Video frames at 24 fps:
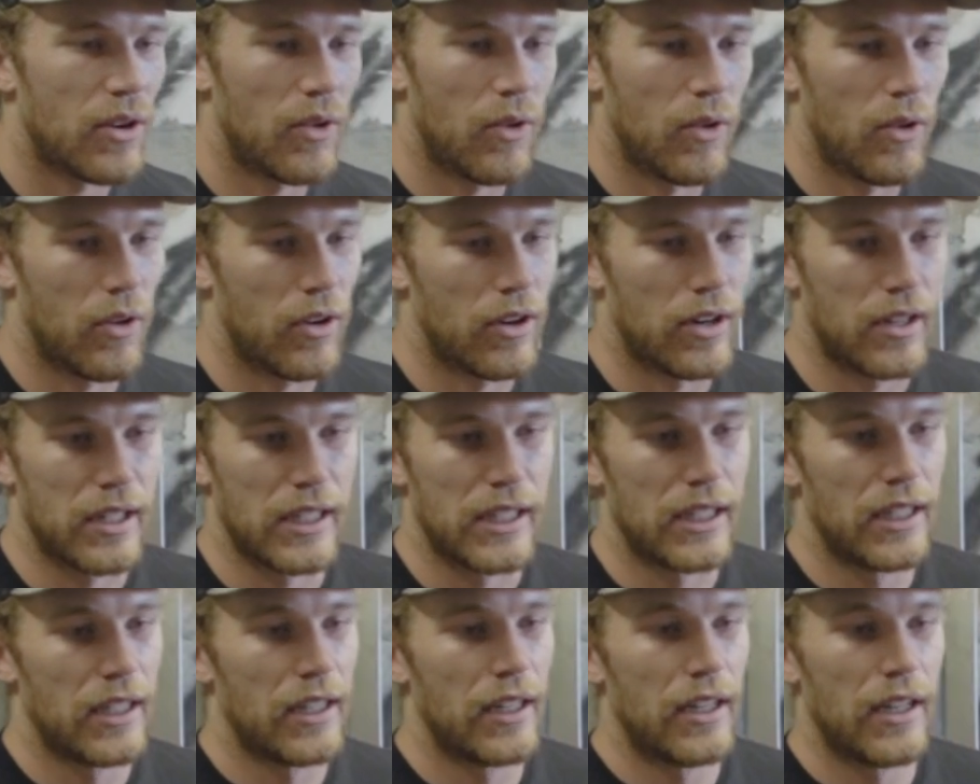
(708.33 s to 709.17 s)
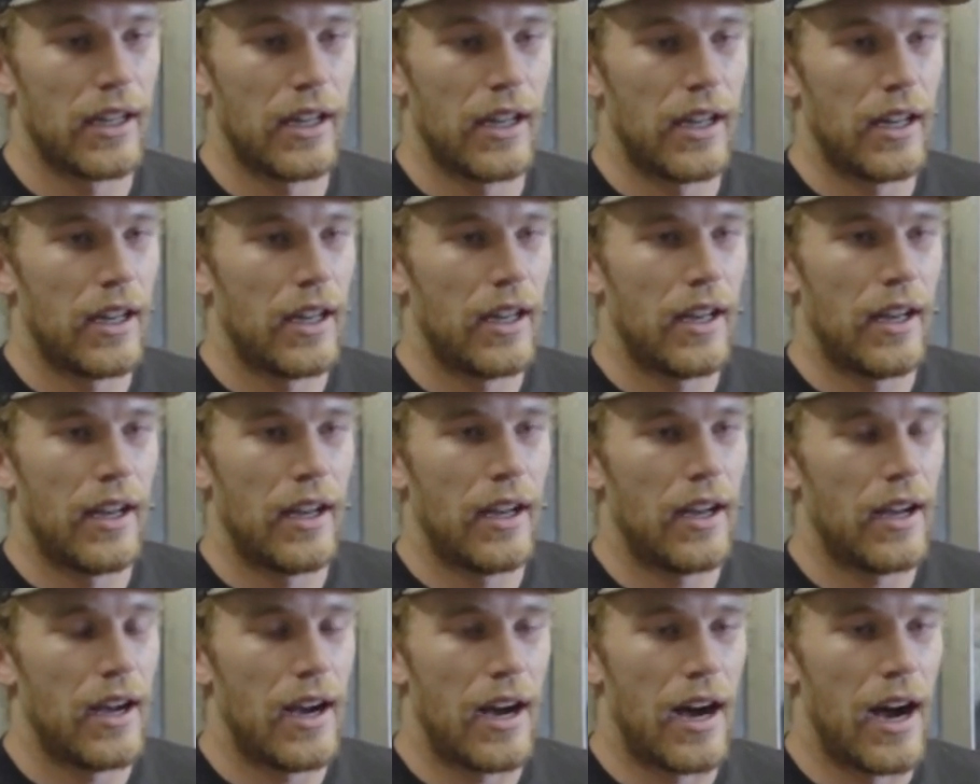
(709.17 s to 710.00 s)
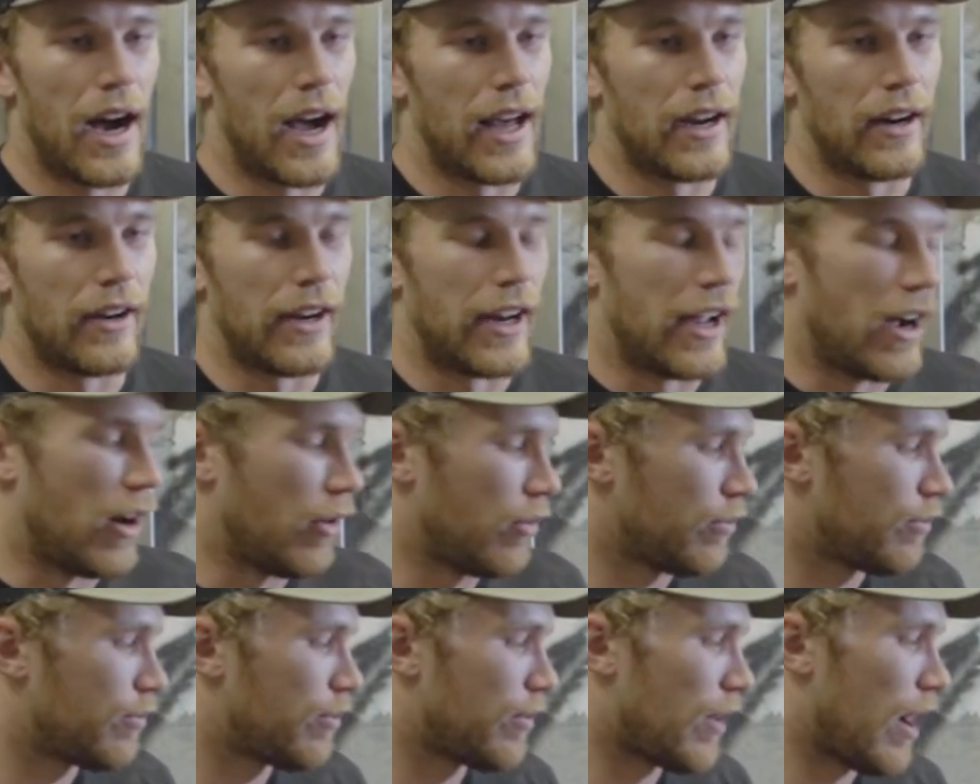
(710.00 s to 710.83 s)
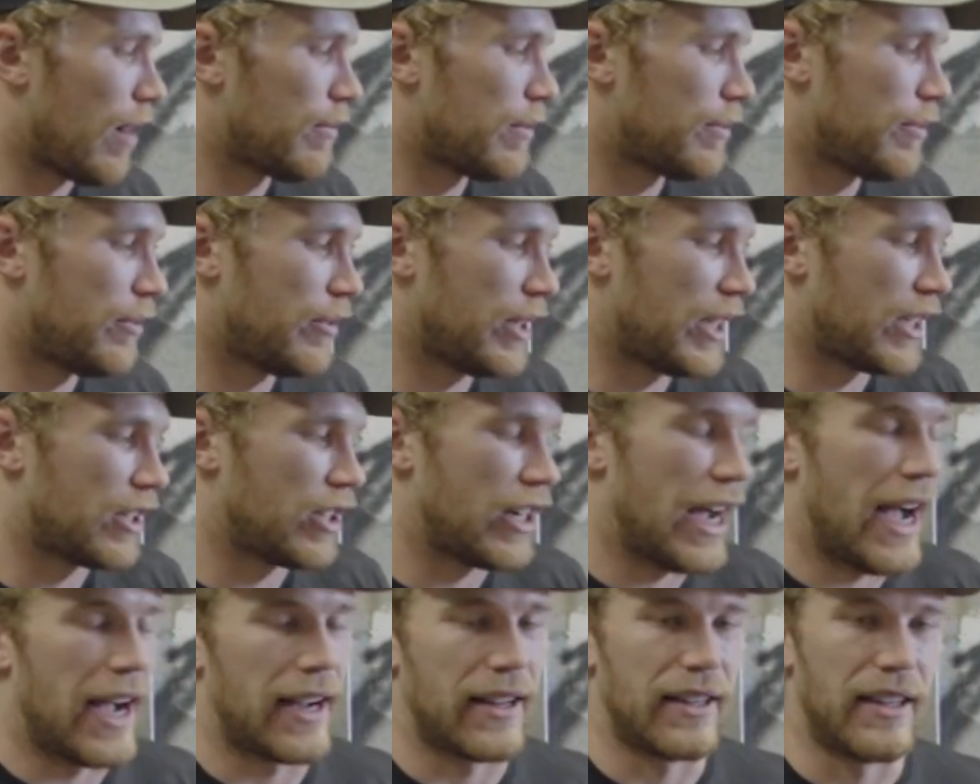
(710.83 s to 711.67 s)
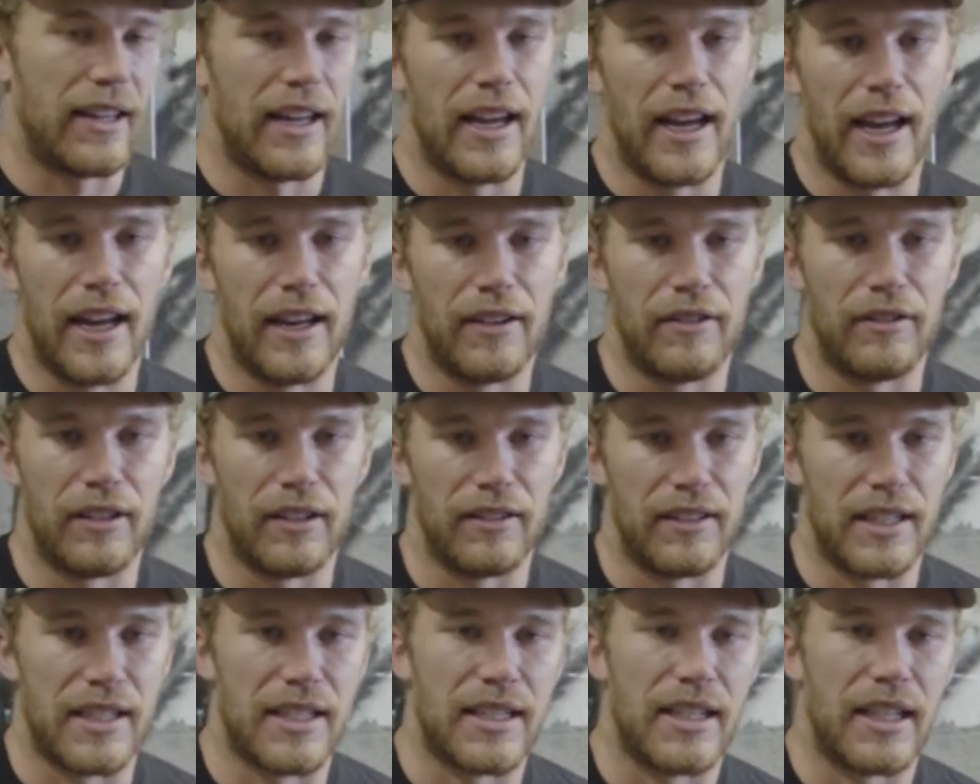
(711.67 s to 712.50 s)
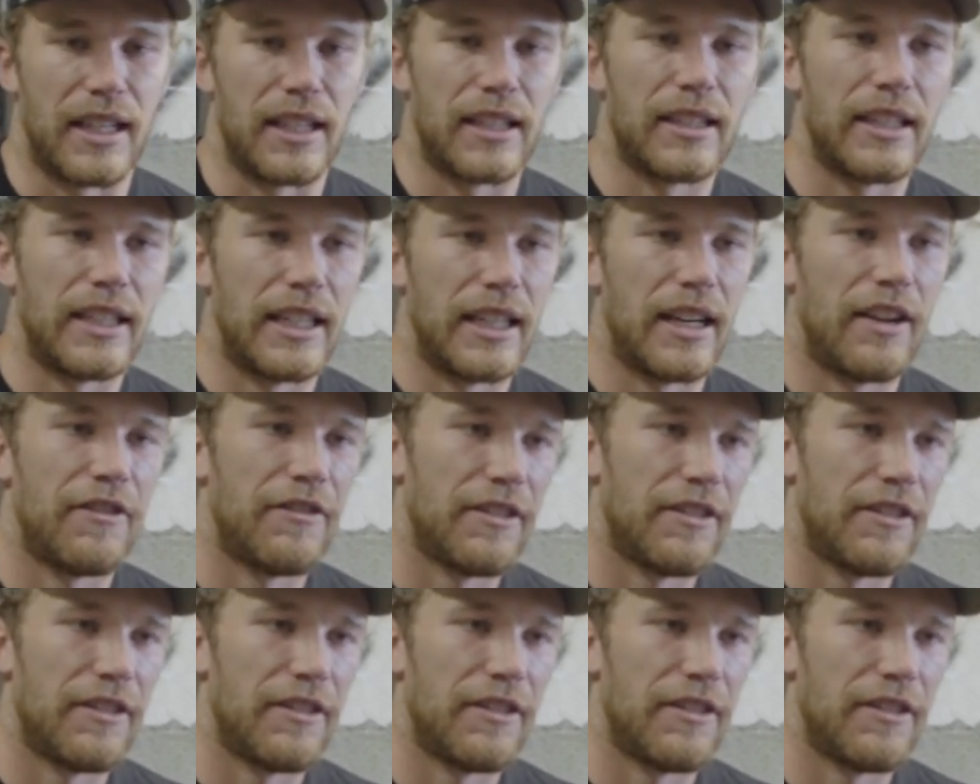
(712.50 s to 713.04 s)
or I don't know, probably crack the head, realistically.